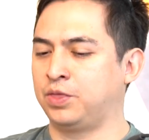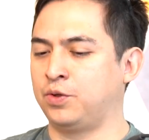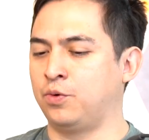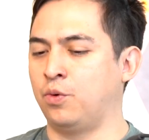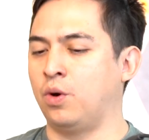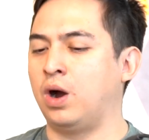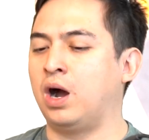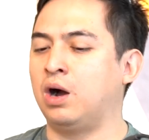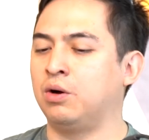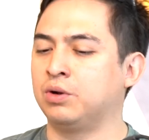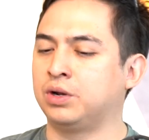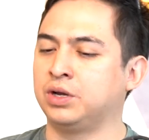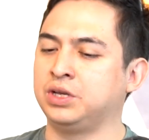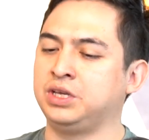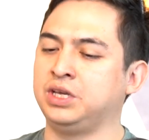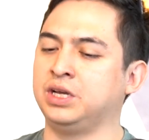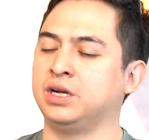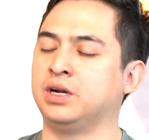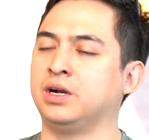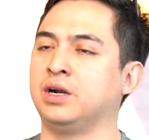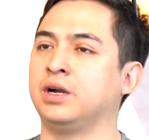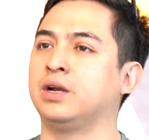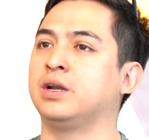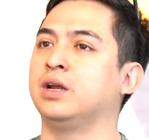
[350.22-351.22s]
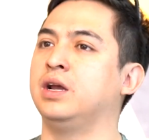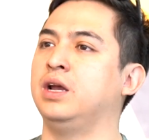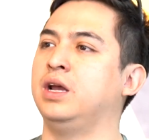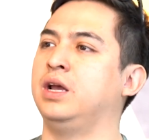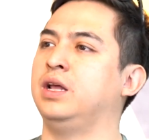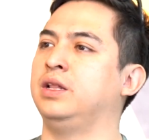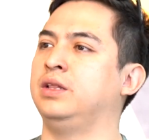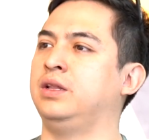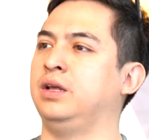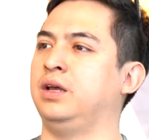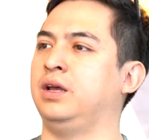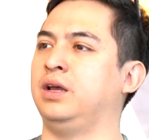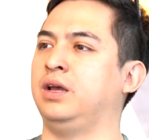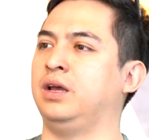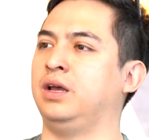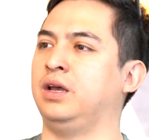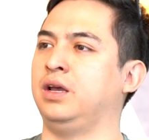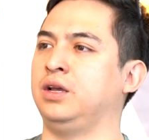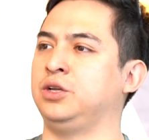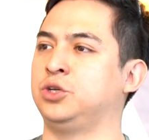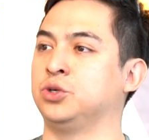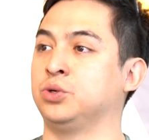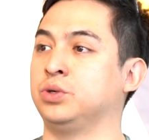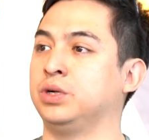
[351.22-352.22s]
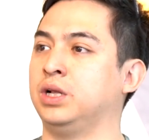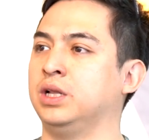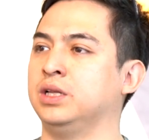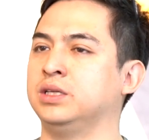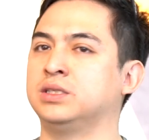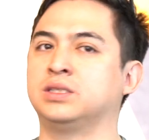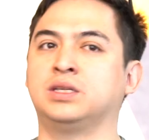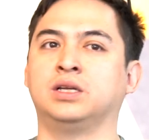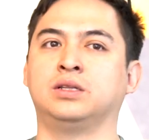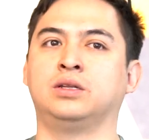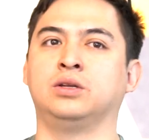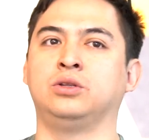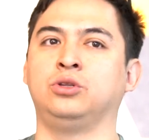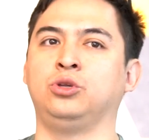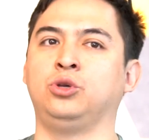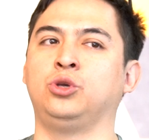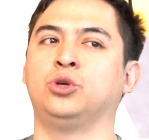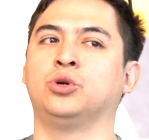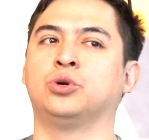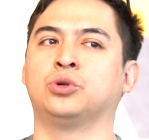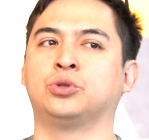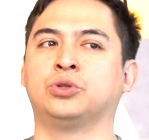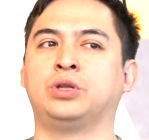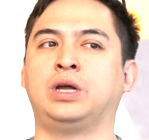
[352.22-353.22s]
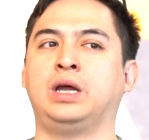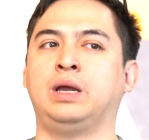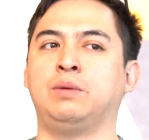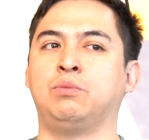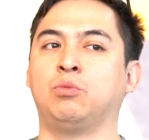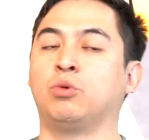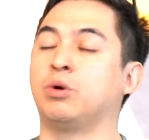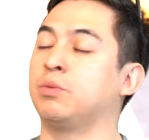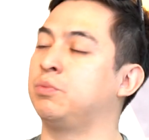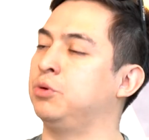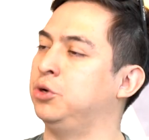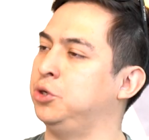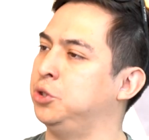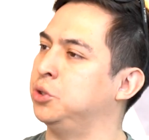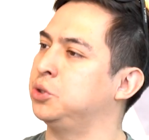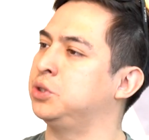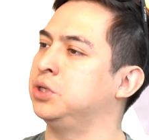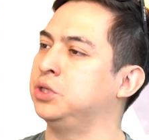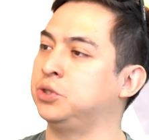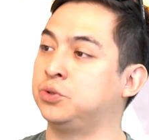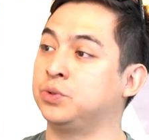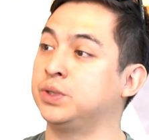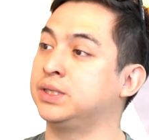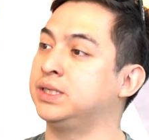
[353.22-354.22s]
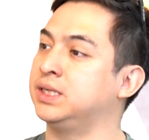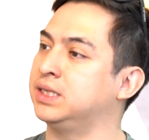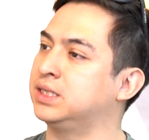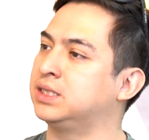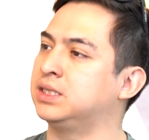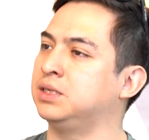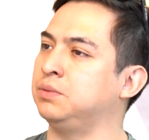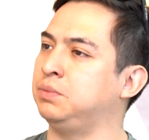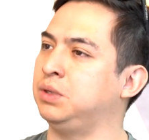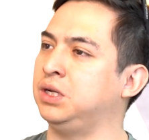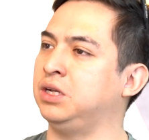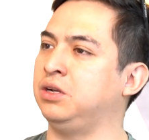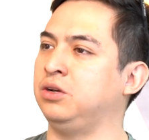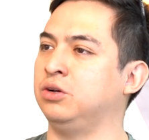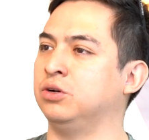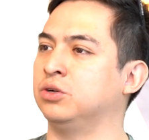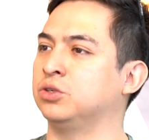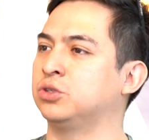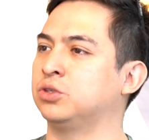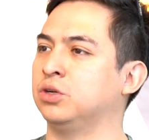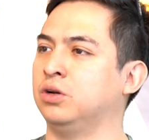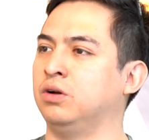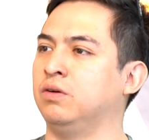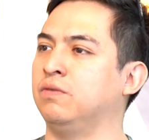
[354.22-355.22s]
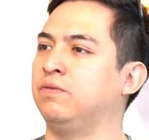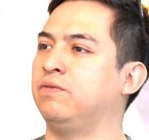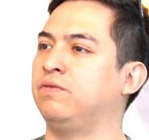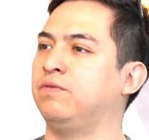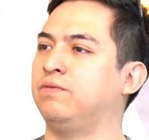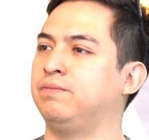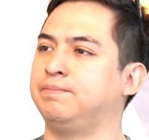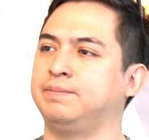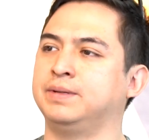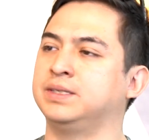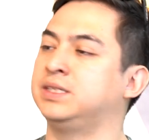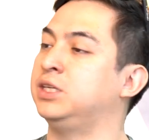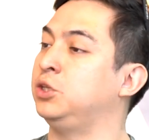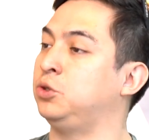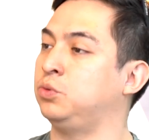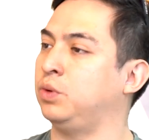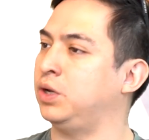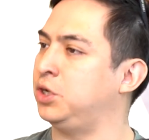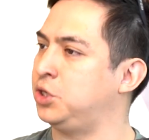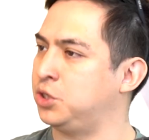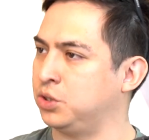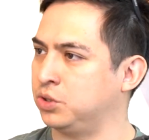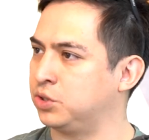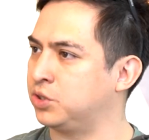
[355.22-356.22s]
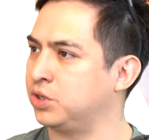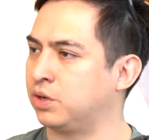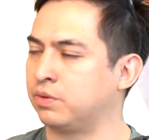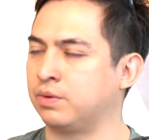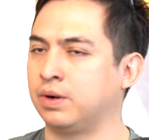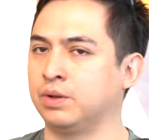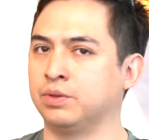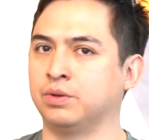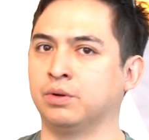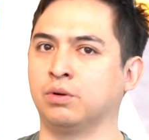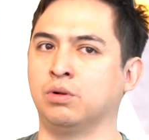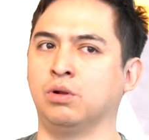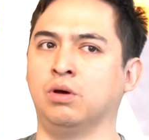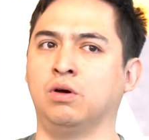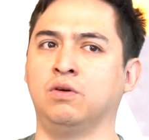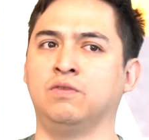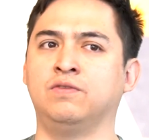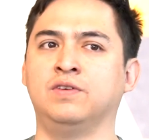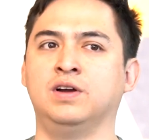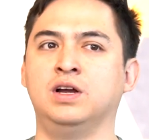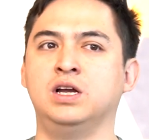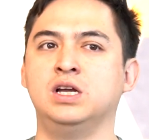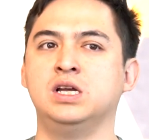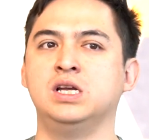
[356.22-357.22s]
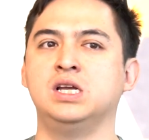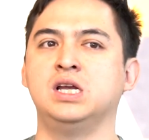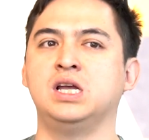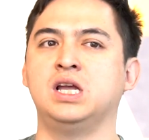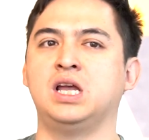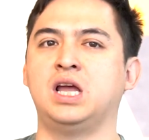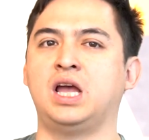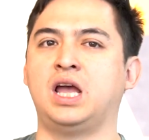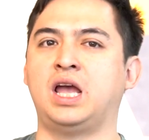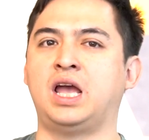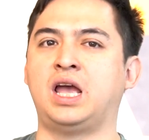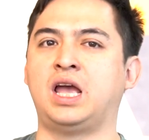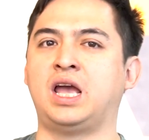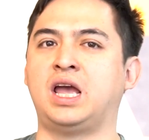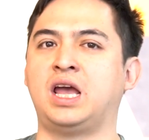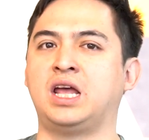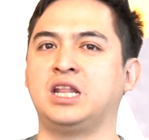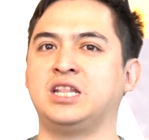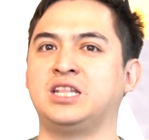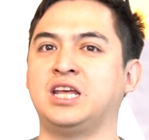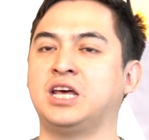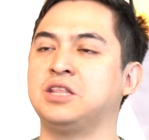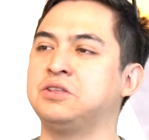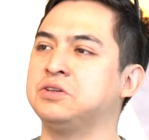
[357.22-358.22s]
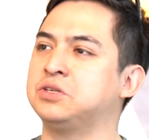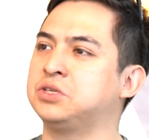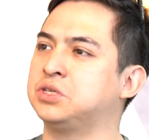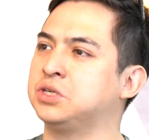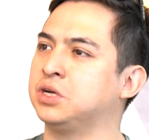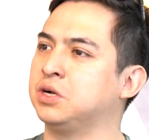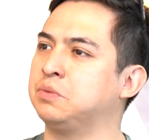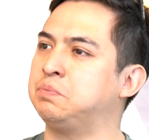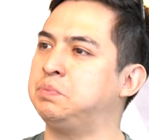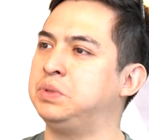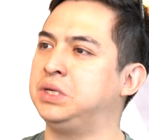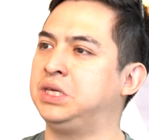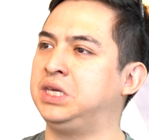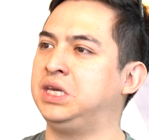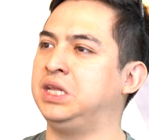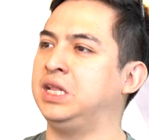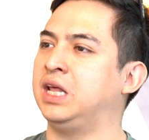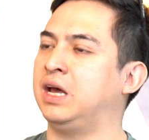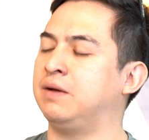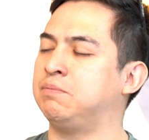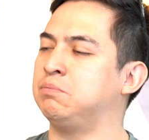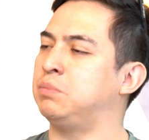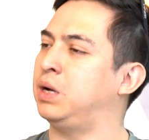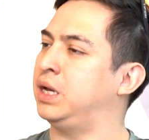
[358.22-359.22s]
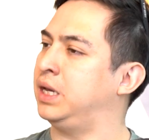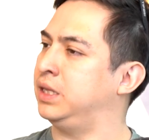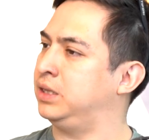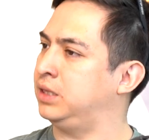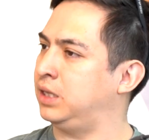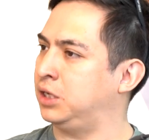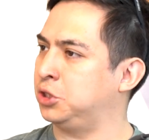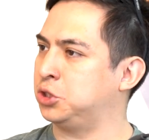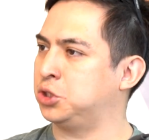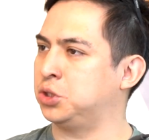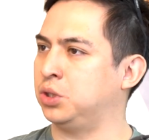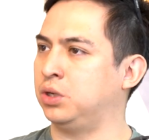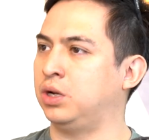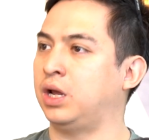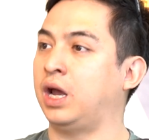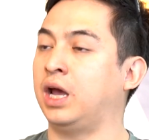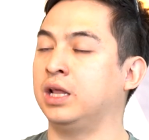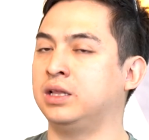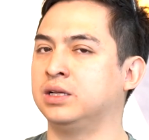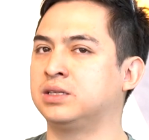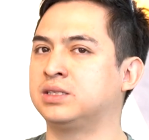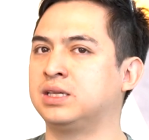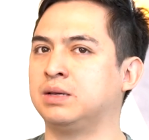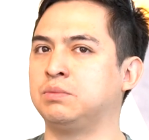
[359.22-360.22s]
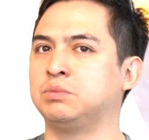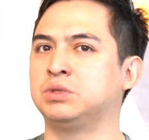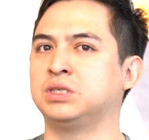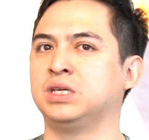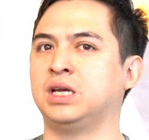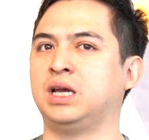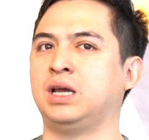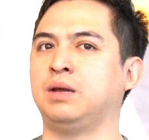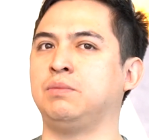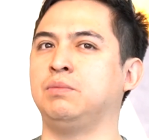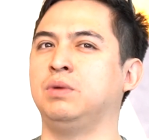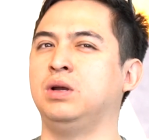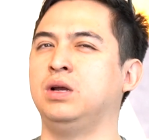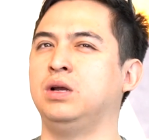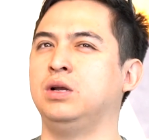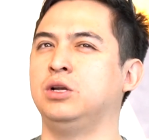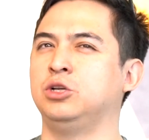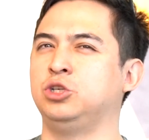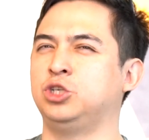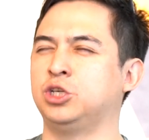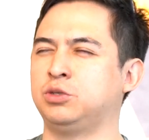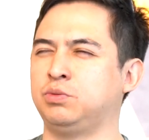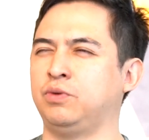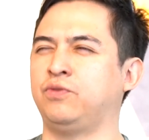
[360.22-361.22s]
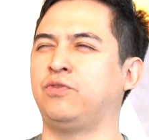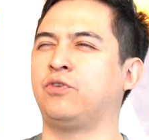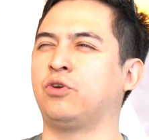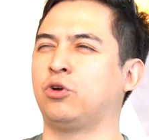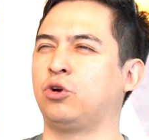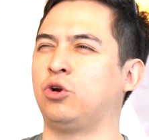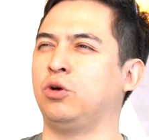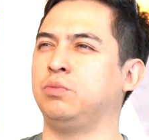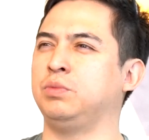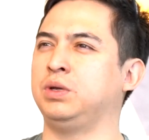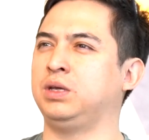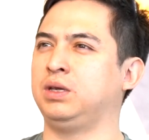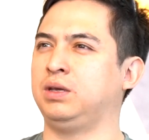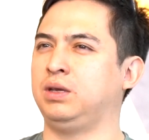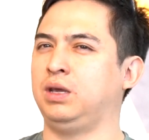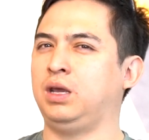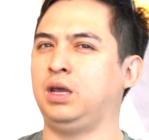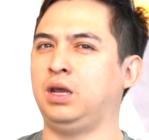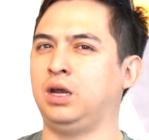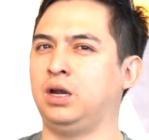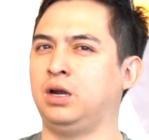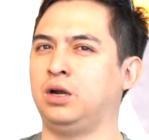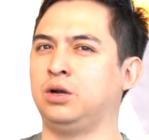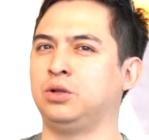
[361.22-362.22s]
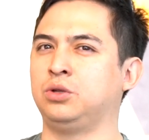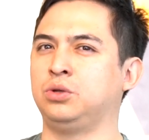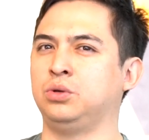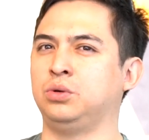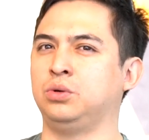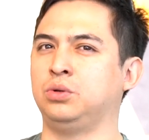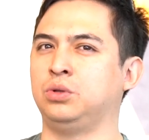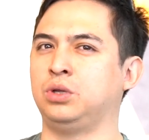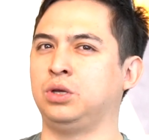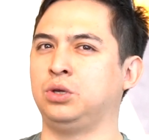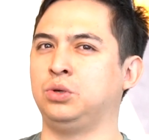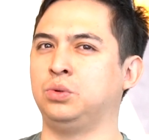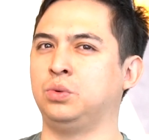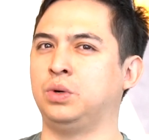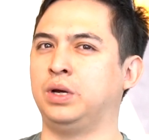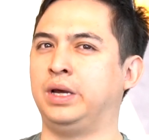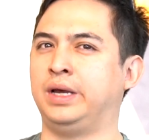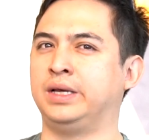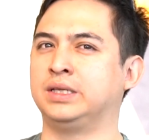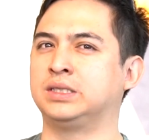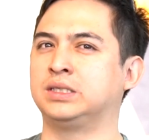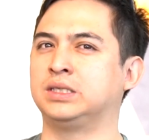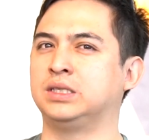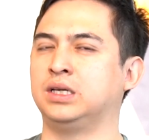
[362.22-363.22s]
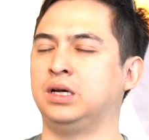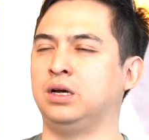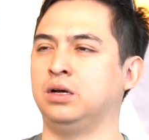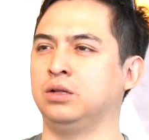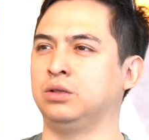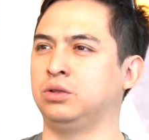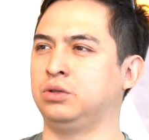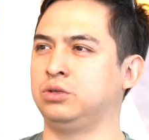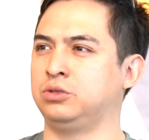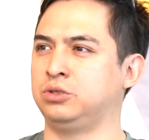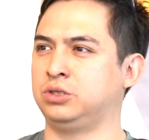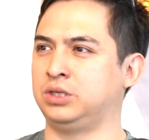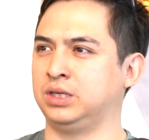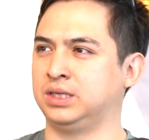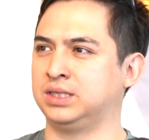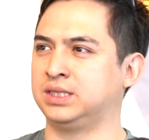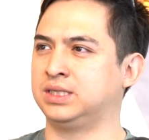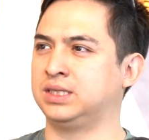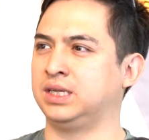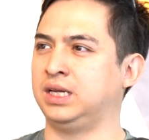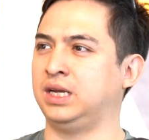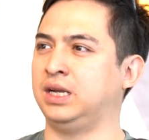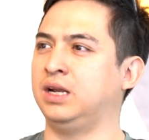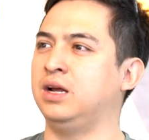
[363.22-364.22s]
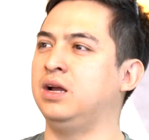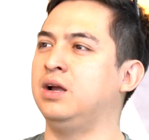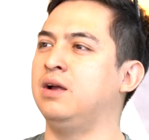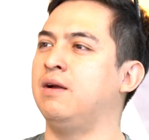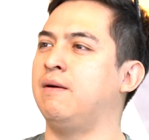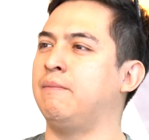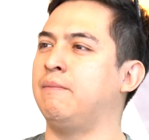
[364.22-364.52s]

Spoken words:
Throughout a year, the journalists at the New York Times were producing 360 videos of situations around the globe. And that started picking up my attention. At the same time, just before coming here to the US on 16,